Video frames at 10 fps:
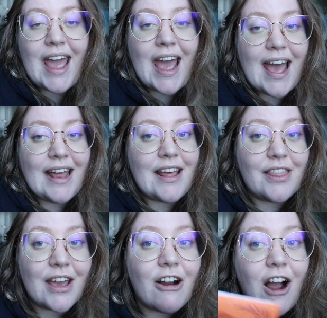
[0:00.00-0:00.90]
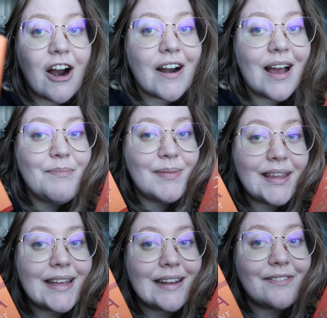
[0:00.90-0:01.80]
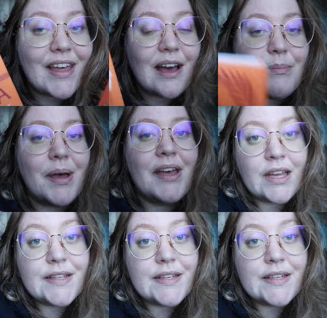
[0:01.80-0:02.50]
and there are a million of them.